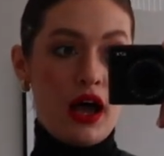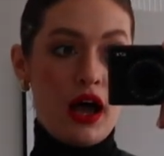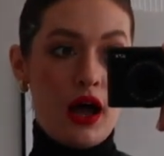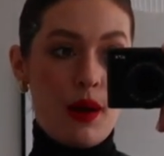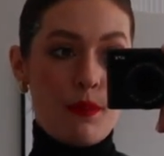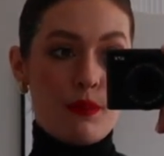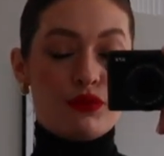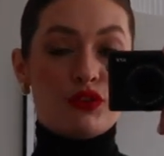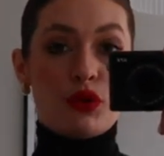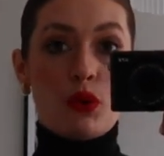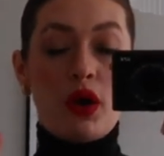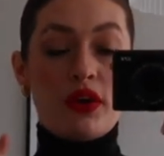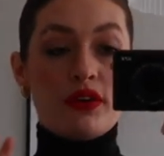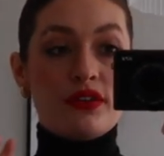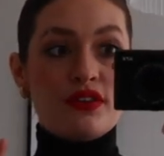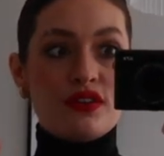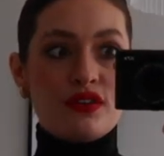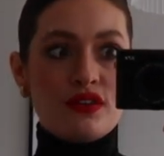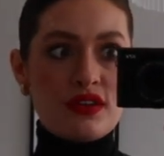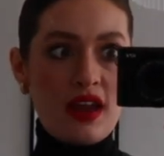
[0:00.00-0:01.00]
Um, so
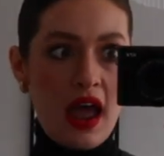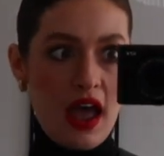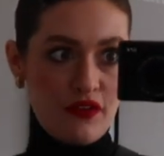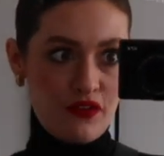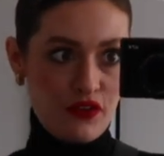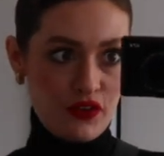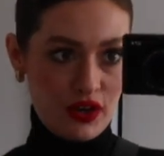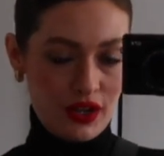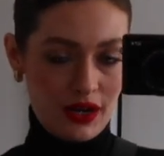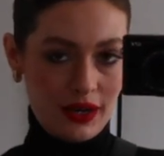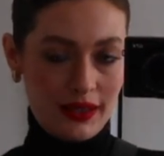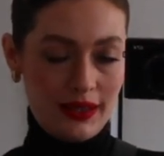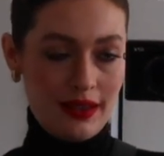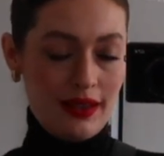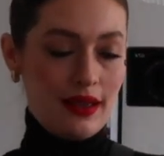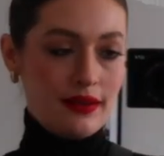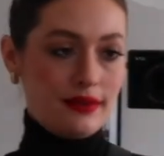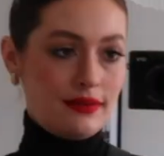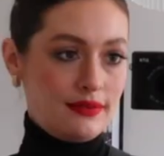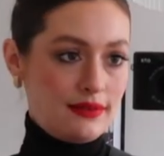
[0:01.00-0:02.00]

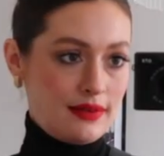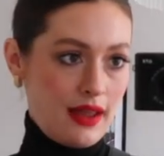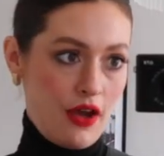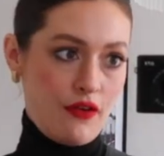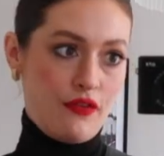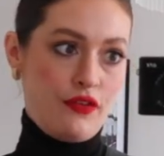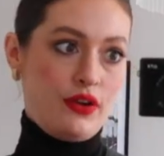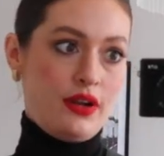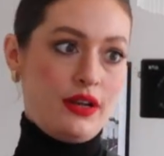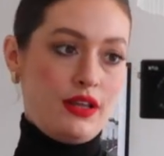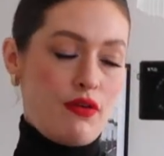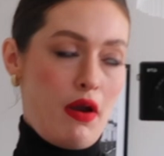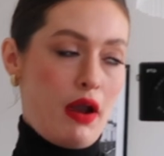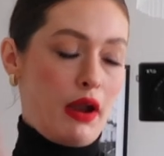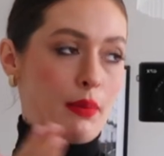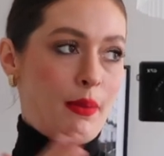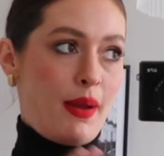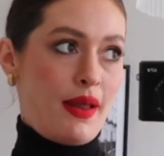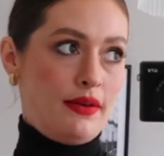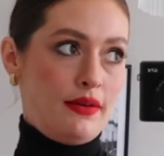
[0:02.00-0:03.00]
definitely, definitely
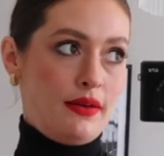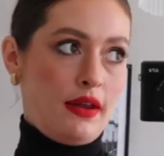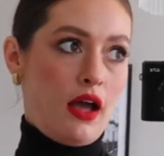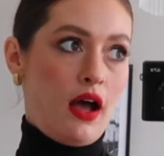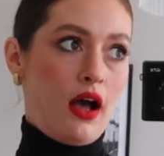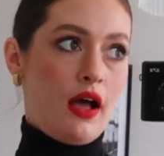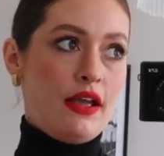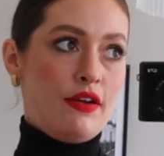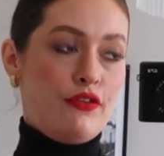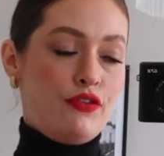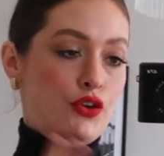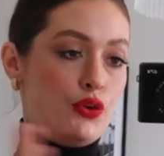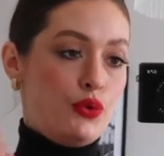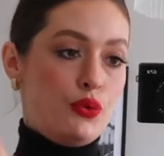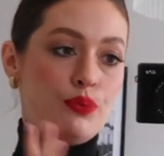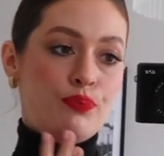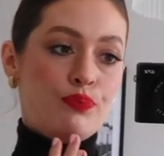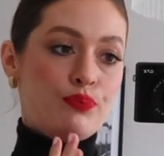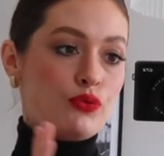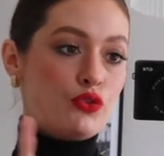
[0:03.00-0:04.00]
recommend it if
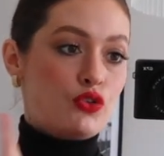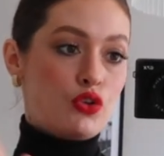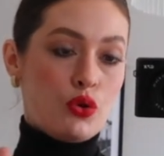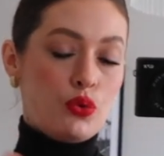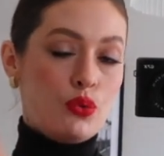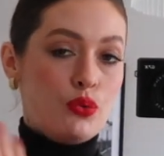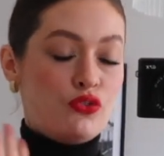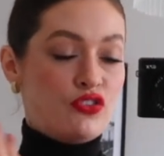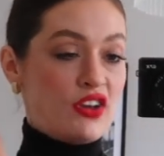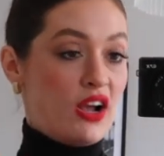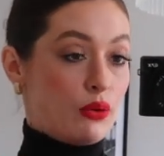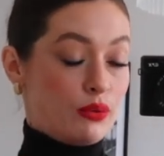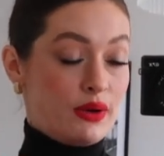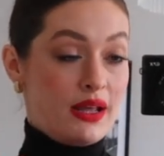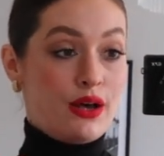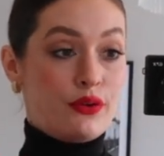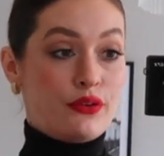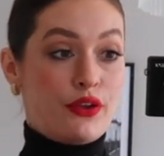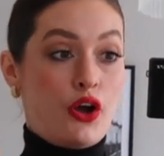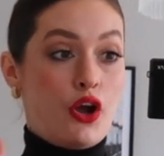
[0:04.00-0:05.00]
you do gel
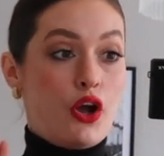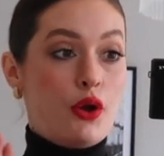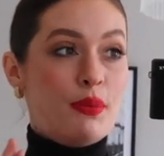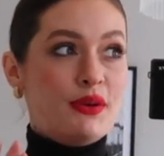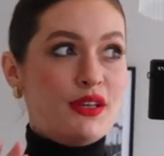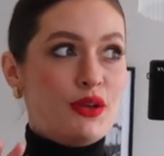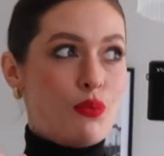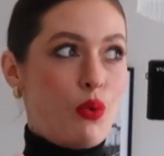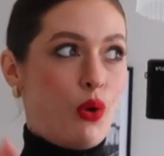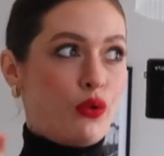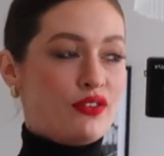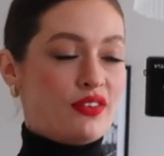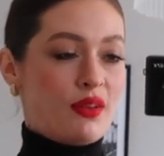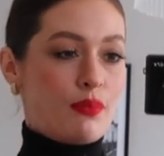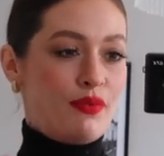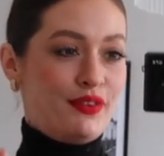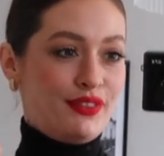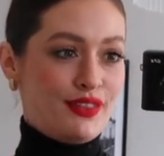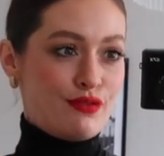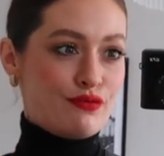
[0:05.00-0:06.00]
nails at home and you want
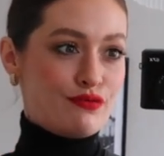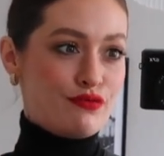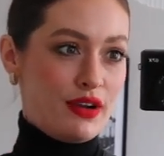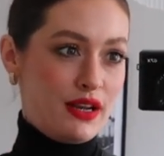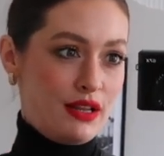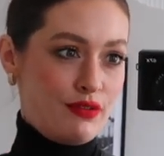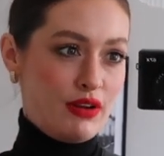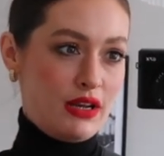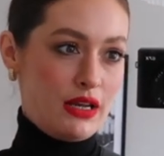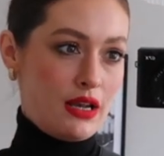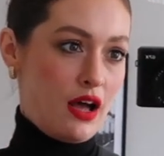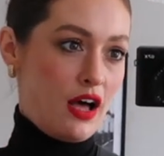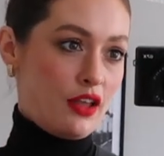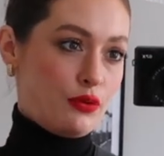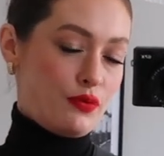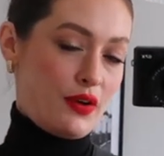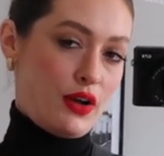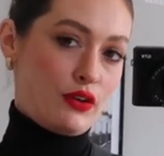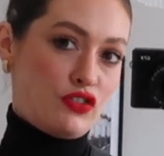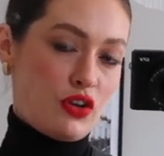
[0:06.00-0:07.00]
something that really, really
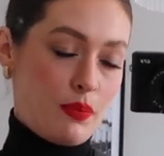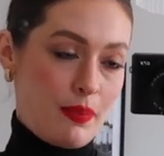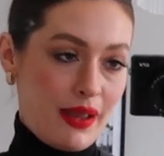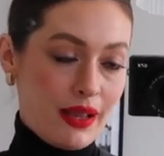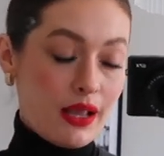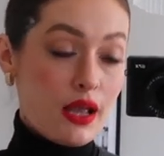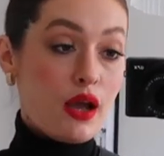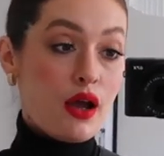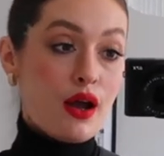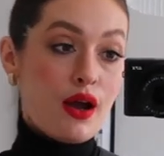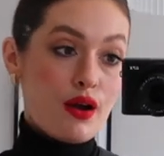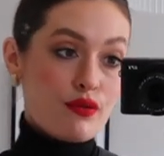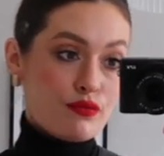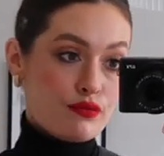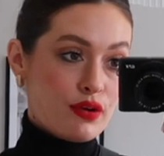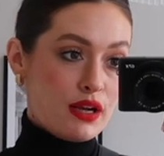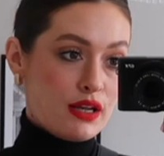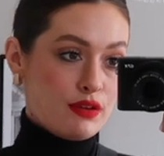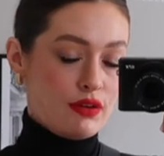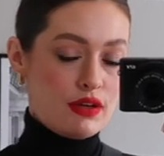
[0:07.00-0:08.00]
lasts without chipping.
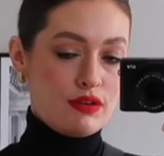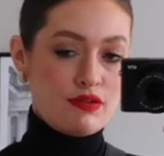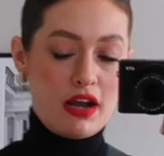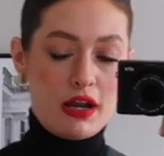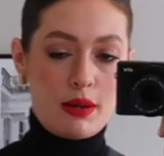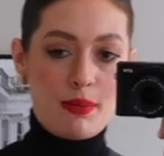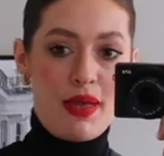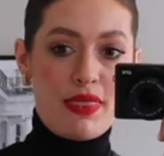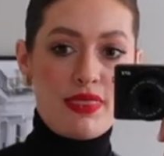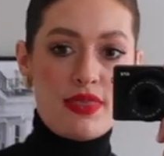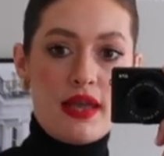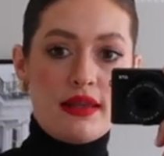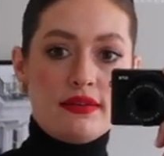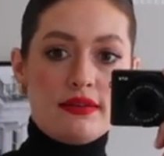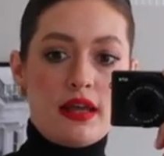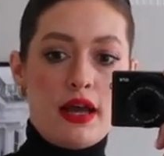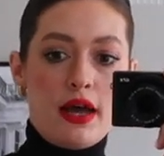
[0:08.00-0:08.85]
Really, really recommend this.